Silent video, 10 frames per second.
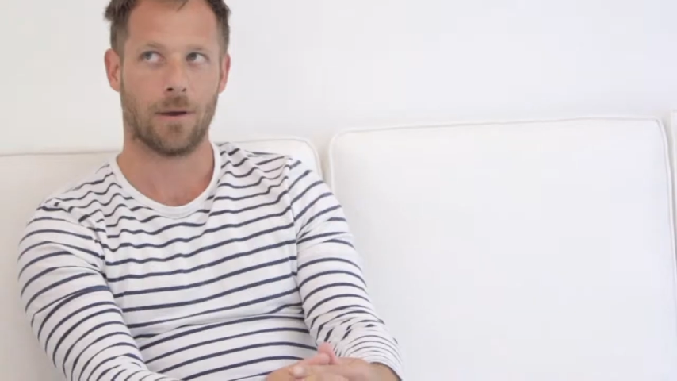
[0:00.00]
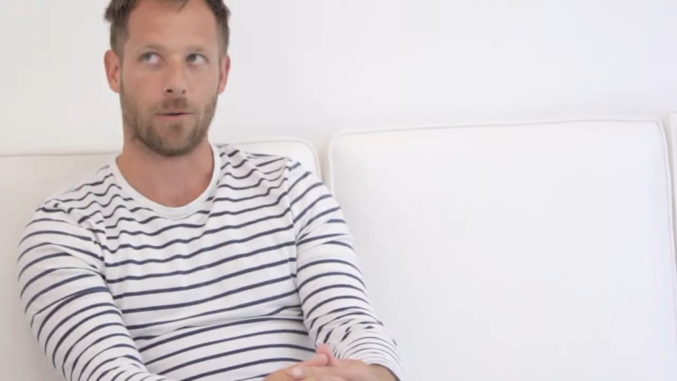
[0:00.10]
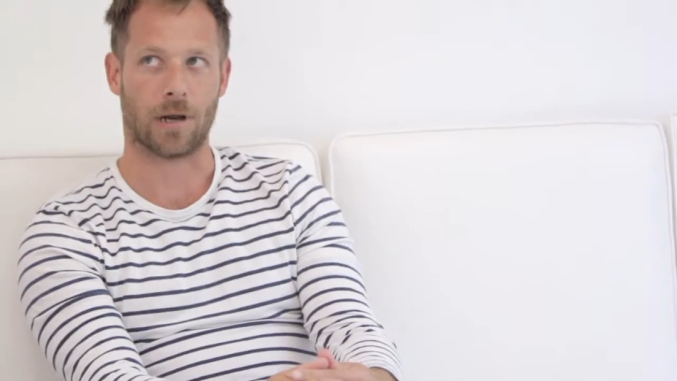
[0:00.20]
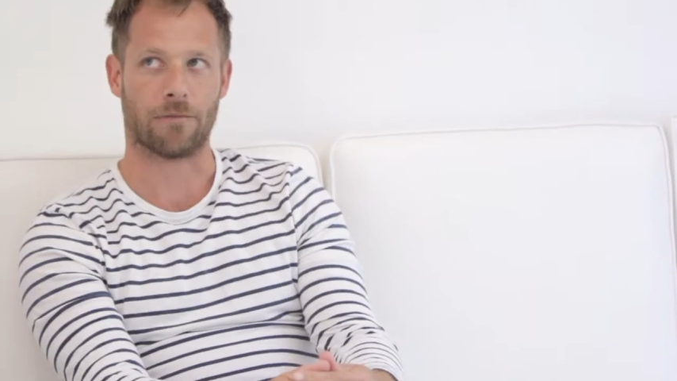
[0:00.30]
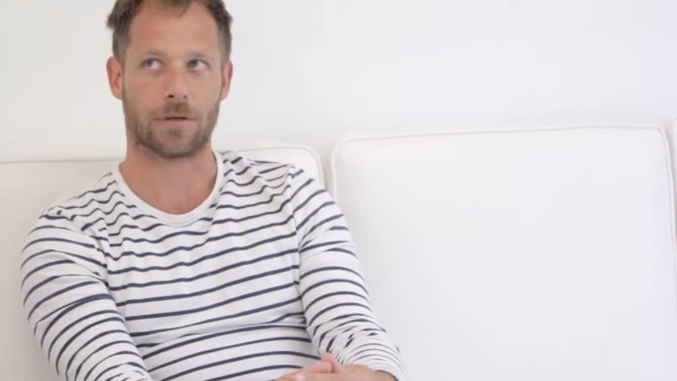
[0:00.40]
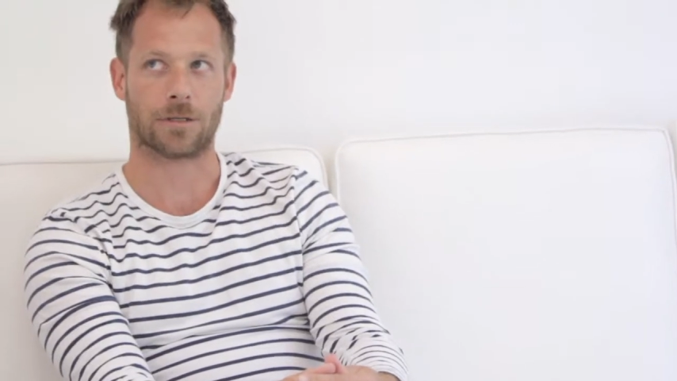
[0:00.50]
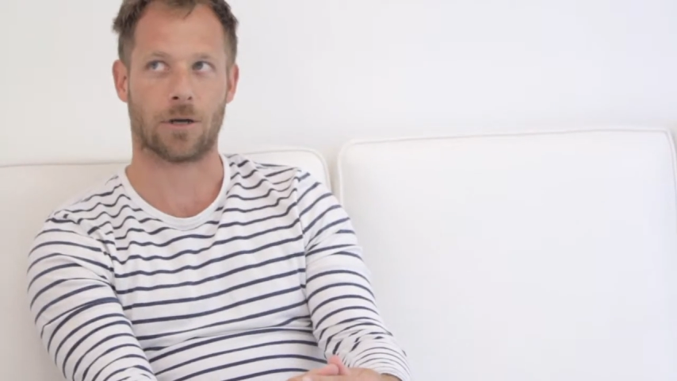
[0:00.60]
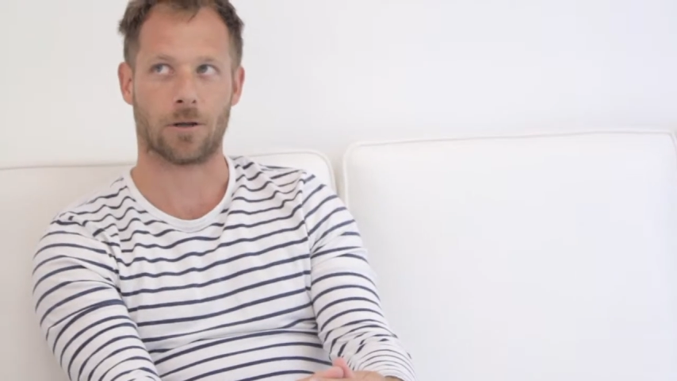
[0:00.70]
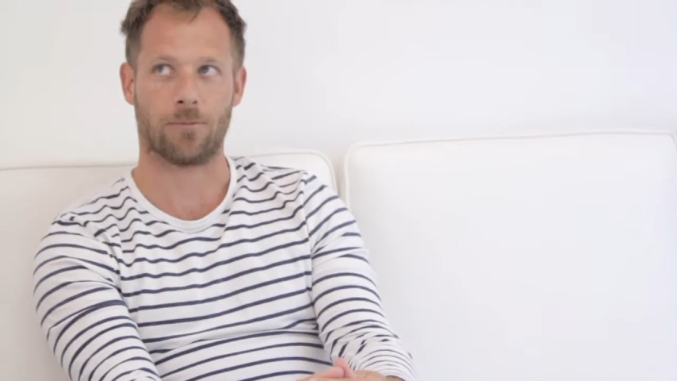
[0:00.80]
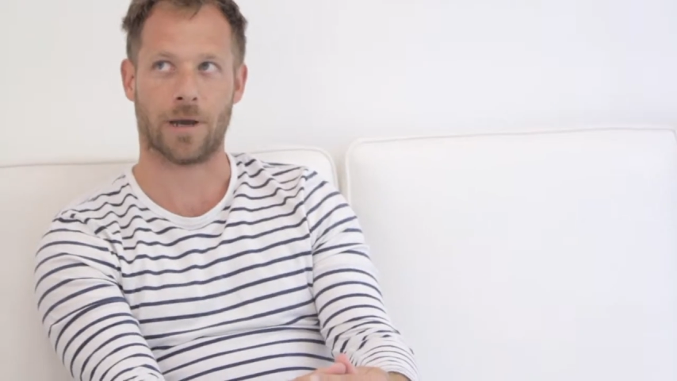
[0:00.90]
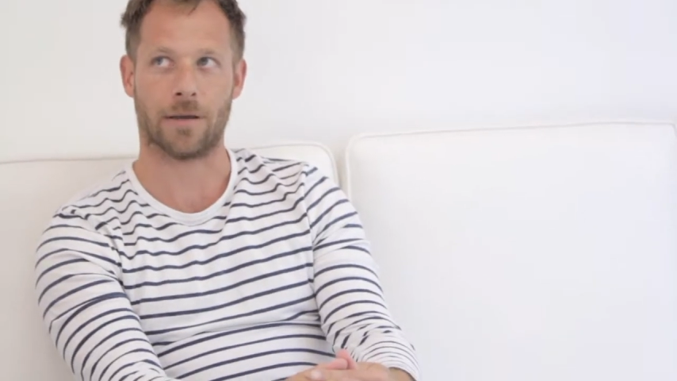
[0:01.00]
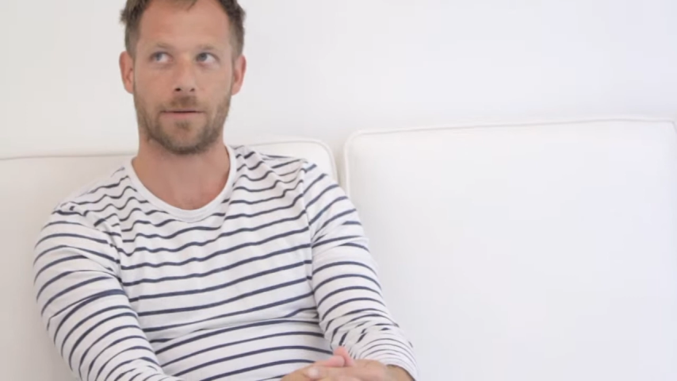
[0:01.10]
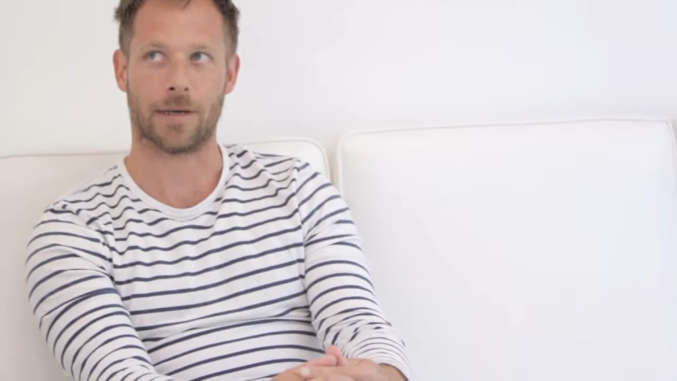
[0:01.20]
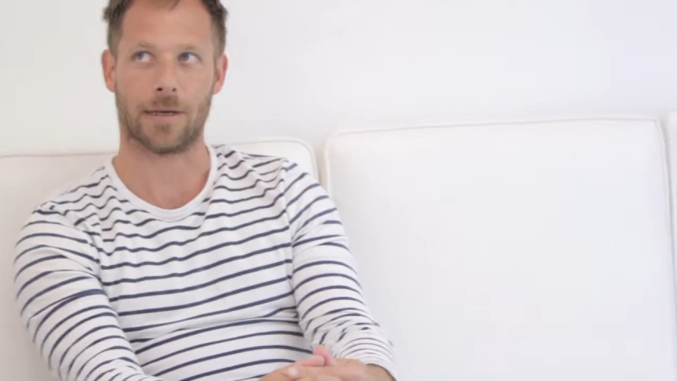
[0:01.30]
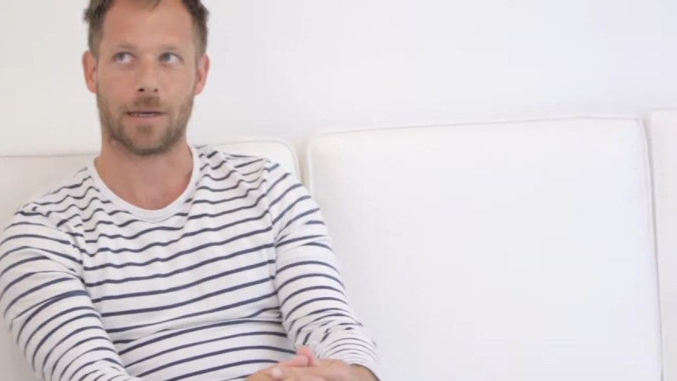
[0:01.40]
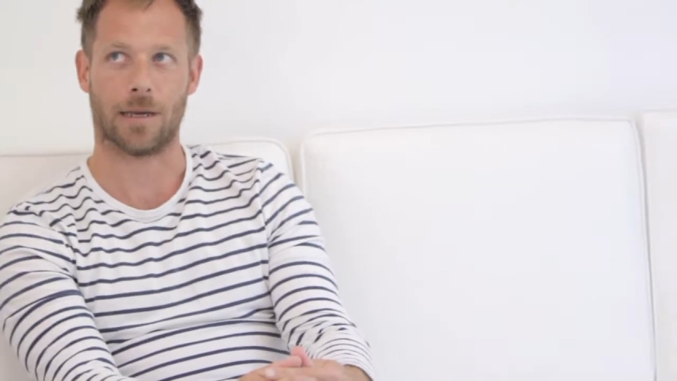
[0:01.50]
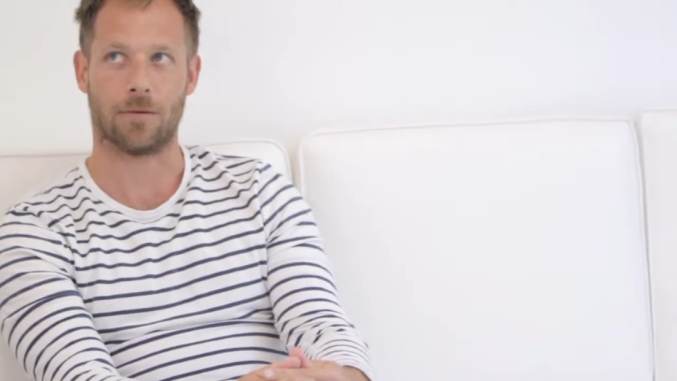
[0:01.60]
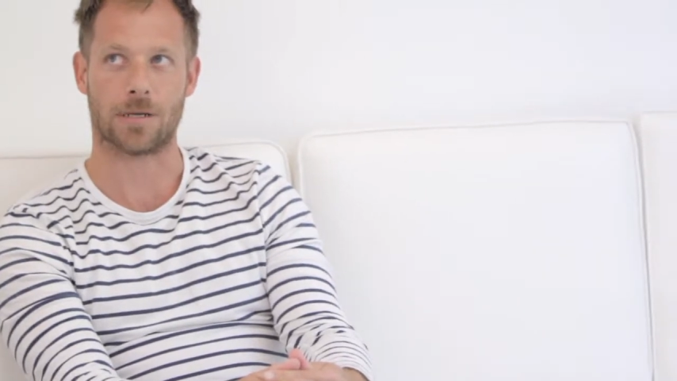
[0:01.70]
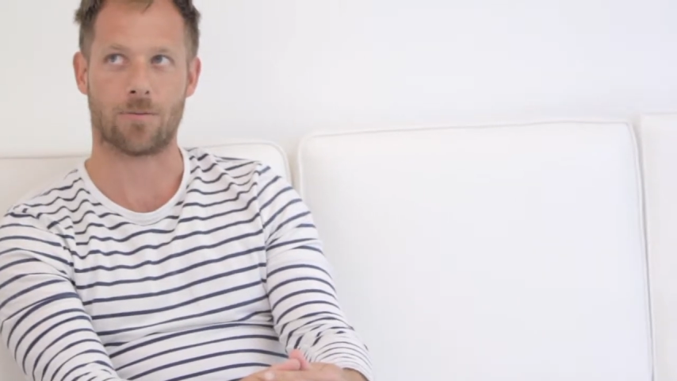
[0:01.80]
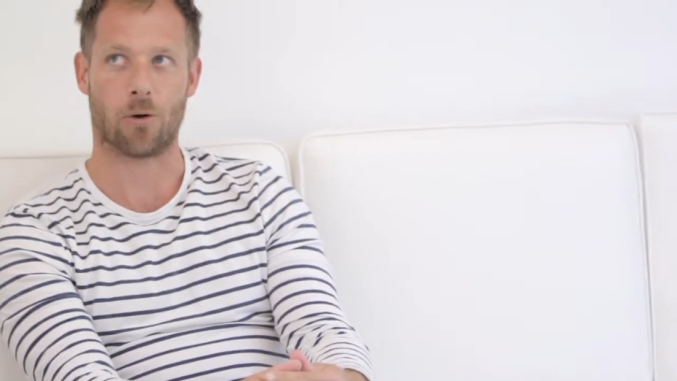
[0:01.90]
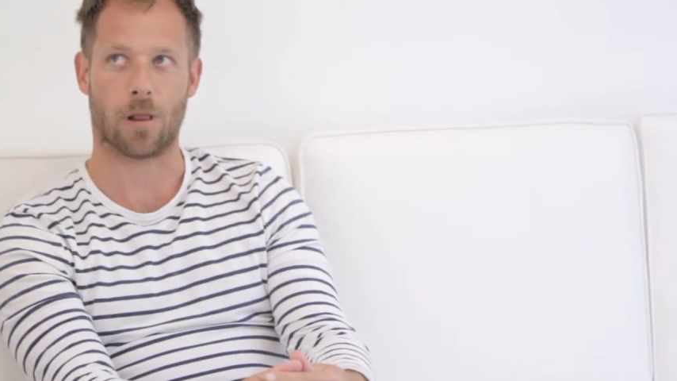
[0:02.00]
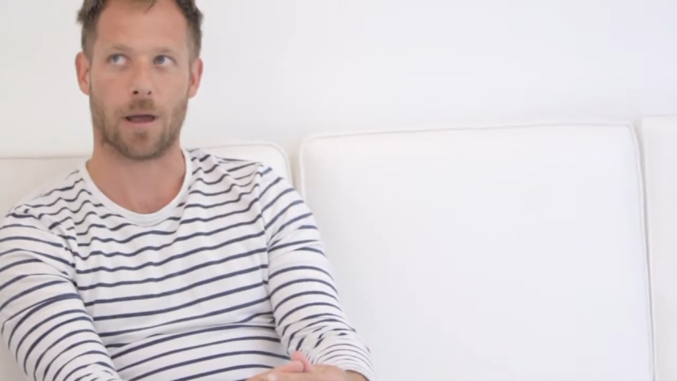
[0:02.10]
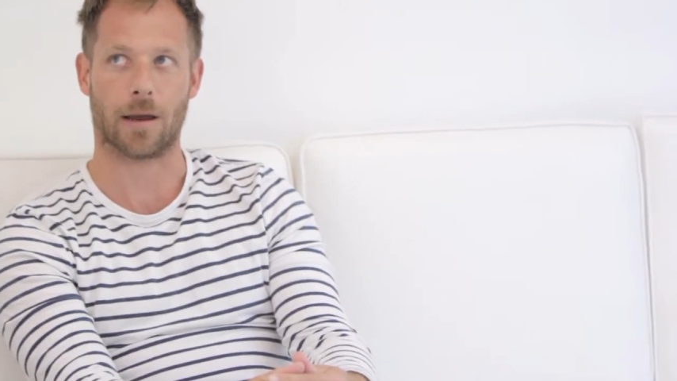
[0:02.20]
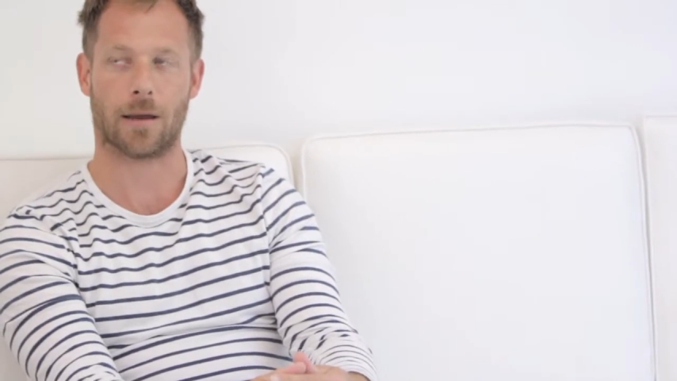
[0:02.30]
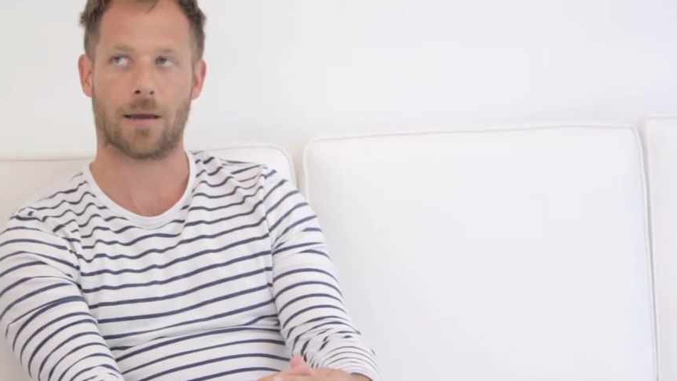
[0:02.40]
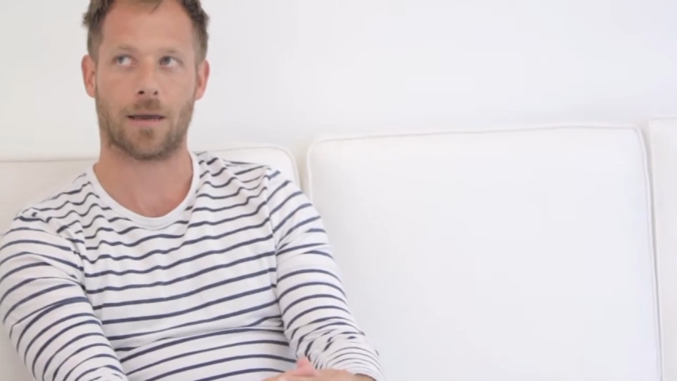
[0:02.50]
When I first started painting, it was more like